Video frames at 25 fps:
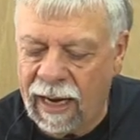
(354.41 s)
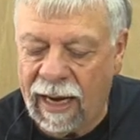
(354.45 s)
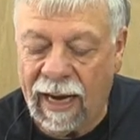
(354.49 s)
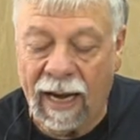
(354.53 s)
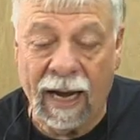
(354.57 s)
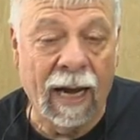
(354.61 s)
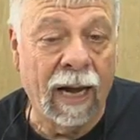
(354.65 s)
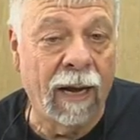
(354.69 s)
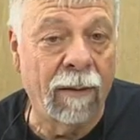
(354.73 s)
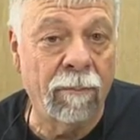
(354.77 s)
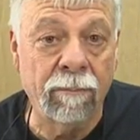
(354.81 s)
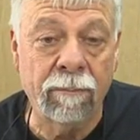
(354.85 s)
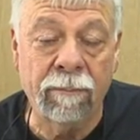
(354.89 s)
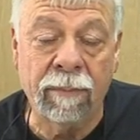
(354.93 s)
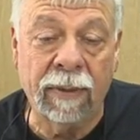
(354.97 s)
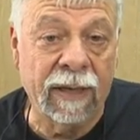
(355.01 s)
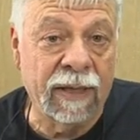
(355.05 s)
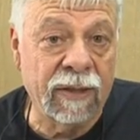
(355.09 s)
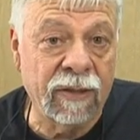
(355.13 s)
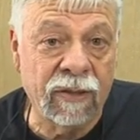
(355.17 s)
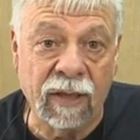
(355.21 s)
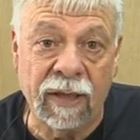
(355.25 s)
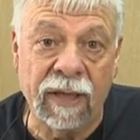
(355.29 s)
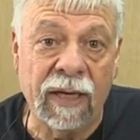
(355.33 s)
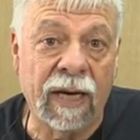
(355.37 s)
uh, but
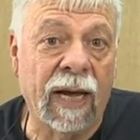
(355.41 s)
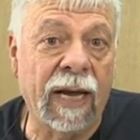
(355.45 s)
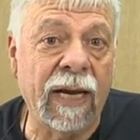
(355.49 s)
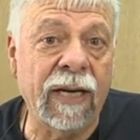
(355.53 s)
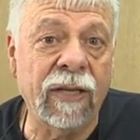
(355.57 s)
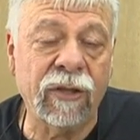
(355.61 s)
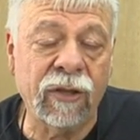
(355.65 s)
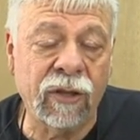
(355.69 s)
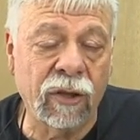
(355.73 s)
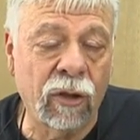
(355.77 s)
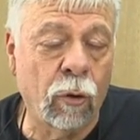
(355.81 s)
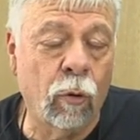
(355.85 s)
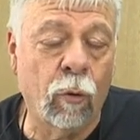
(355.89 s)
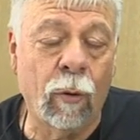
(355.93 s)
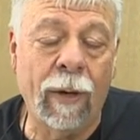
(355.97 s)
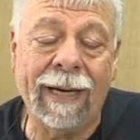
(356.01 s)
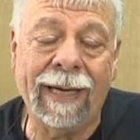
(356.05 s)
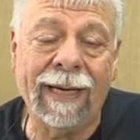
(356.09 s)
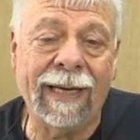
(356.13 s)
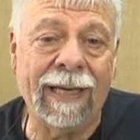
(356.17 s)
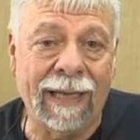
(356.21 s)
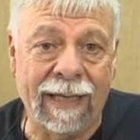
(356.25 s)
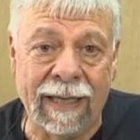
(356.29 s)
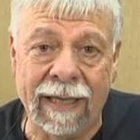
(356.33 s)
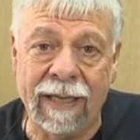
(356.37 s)
it's a nice,
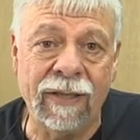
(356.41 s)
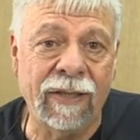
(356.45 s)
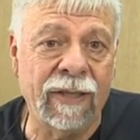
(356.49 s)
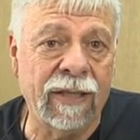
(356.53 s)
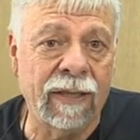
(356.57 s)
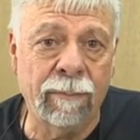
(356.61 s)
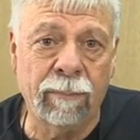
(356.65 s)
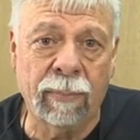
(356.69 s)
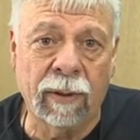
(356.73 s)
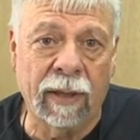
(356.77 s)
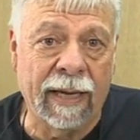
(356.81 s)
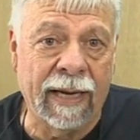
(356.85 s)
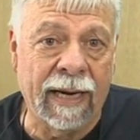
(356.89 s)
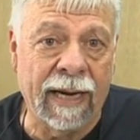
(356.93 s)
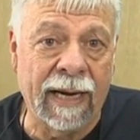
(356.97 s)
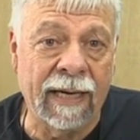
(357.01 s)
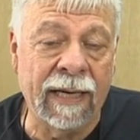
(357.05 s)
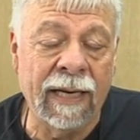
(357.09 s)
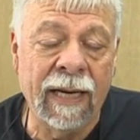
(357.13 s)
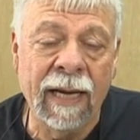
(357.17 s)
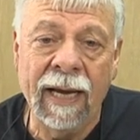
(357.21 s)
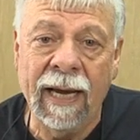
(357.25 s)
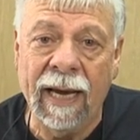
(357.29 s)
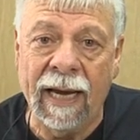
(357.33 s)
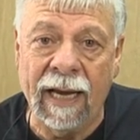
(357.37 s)
quick, easy blade.